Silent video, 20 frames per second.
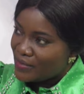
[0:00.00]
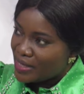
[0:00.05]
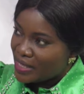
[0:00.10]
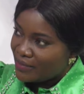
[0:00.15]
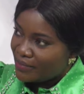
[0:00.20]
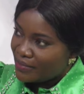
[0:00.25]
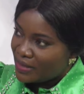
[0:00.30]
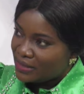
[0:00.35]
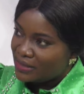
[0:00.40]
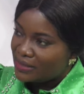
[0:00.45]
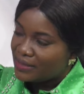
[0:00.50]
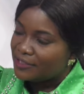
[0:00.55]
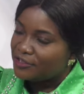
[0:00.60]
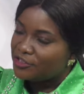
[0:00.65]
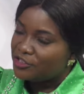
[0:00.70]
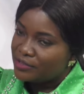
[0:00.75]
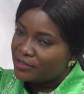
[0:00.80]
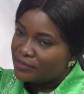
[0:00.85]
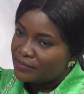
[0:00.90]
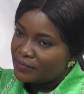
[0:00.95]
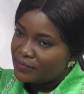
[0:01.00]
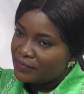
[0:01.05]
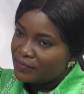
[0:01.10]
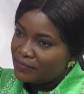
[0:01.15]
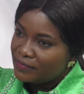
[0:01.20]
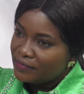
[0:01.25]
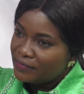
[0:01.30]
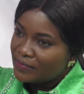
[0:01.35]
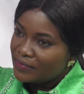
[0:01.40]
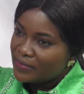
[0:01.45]
me a message
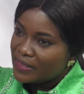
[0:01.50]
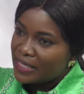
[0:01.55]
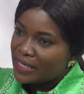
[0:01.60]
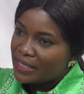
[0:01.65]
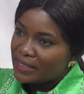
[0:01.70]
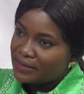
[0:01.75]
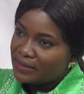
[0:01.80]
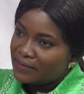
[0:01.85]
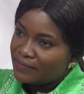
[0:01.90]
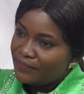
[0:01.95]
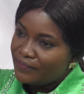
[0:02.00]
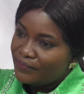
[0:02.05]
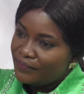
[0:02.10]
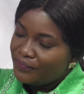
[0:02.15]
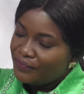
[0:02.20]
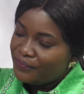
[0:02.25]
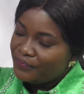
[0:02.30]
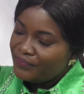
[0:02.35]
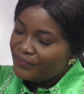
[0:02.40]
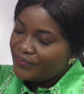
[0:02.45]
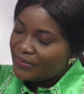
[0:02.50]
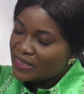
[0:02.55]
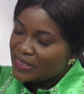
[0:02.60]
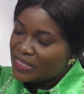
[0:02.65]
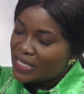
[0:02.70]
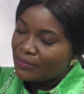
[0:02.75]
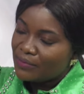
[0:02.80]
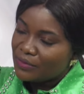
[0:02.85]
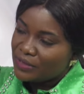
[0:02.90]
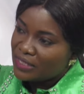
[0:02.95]
that
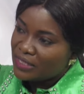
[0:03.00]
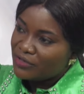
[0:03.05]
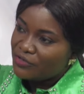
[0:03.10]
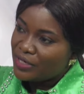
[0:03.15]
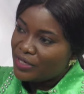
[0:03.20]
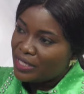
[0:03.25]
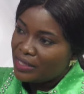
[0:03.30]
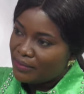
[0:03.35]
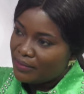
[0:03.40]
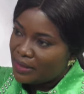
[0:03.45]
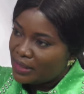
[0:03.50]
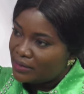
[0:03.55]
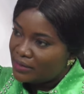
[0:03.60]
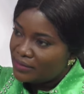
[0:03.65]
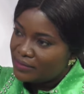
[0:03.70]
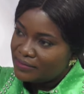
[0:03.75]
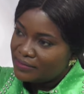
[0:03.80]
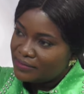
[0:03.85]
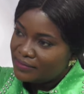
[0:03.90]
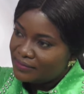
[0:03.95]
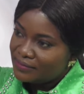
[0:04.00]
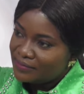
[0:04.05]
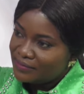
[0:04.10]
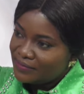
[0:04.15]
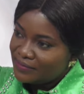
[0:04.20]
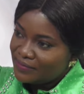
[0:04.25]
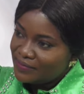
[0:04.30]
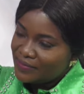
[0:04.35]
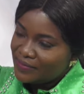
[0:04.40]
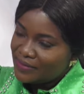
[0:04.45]
Siabote Chemi,
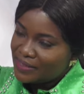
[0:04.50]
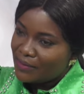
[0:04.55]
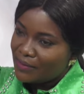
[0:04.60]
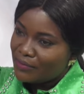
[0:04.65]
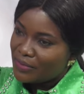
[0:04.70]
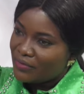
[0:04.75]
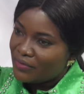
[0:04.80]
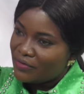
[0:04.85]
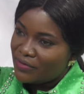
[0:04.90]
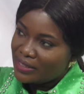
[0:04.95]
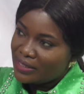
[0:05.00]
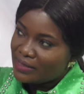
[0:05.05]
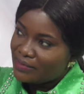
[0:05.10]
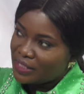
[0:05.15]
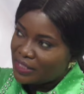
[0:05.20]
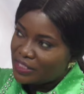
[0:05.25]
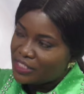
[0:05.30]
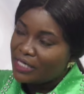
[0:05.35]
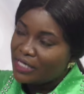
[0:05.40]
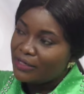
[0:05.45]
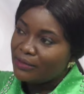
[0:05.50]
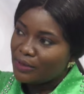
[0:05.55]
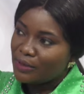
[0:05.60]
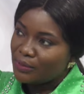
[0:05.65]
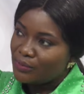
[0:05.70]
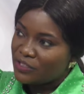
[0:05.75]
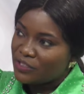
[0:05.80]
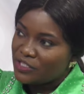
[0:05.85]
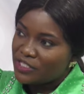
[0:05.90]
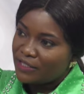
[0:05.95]
Namira de
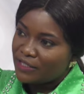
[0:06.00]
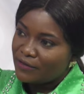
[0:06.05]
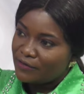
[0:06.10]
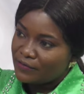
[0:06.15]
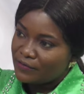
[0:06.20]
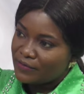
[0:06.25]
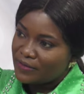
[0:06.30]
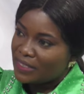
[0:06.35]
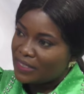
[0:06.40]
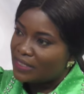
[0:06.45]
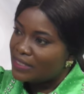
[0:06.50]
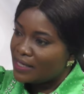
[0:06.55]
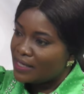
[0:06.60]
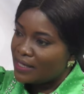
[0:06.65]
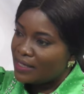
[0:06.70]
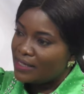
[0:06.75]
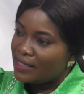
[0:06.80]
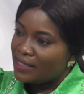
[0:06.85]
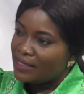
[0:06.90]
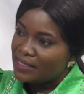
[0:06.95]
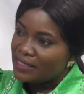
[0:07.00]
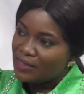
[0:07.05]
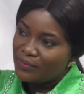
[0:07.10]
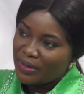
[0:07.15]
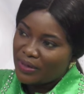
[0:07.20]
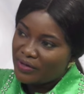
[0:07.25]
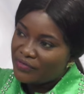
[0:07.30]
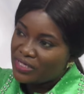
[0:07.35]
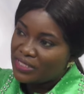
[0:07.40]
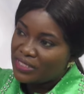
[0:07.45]
Mincherimi Boshen, said, yeah,
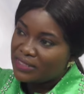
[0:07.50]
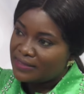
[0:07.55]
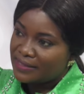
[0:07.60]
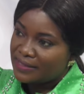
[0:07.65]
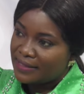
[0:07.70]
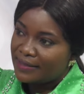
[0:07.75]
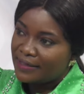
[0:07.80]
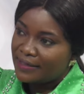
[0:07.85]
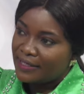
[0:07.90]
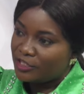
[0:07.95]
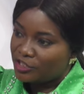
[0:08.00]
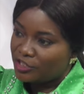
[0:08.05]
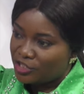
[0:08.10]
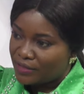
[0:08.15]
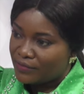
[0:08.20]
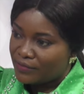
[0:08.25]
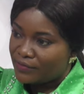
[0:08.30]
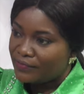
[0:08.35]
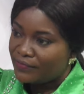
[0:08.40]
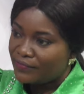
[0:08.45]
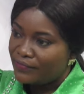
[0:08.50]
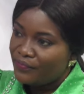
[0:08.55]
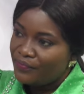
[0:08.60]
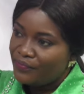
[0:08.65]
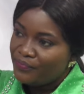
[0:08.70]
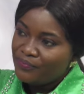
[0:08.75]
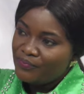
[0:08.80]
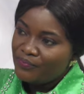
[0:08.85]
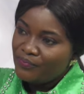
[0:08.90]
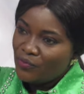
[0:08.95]
Nipajuni say, Echen.
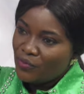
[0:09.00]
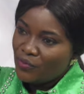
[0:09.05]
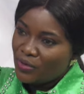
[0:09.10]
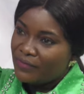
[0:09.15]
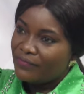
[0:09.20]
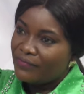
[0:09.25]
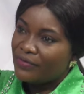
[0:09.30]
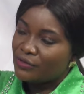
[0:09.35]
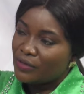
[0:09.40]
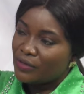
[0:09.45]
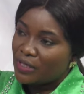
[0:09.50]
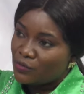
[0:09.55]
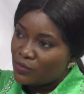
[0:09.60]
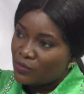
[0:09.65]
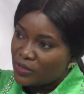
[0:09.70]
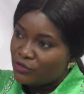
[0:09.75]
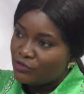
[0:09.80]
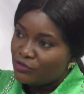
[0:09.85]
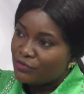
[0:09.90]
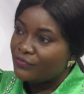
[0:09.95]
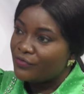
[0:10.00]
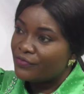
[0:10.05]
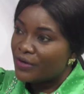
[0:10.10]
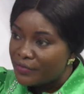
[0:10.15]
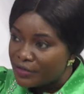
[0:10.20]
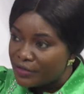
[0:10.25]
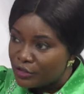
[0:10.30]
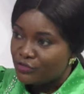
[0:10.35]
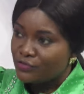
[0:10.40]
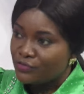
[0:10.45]
Whatever you are going to,
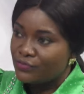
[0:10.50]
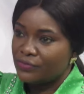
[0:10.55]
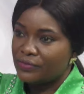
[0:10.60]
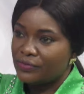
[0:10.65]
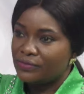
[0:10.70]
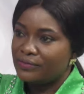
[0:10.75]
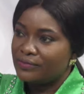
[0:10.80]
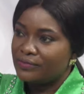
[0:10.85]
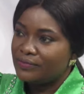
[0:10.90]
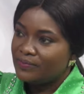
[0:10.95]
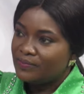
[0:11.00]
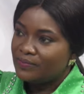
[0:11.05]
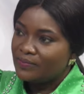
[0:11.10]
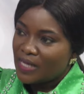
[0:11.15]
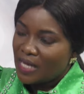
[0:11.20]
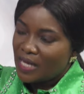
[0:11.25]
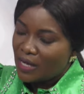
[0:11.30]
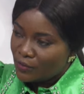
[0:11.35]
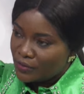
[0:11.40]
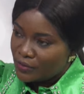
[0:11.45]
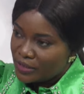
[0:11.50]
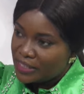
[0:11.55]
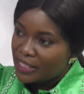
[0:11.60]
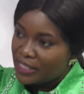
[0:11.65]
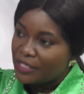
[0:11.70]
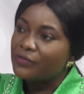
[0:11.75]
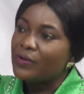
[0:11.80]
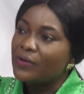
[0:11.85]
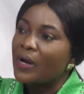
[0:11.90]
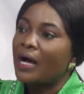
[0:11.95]
very soon, I will
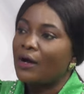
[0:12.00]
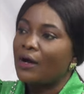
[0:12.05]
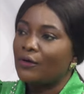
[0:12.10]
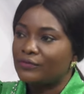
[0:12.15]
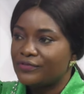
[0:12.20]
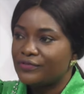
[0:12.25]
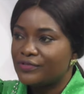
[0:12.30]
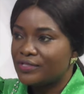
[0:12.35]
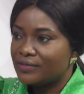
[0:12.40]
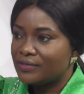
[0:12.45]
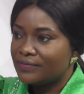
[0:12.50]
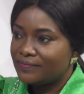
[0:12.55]
take you out.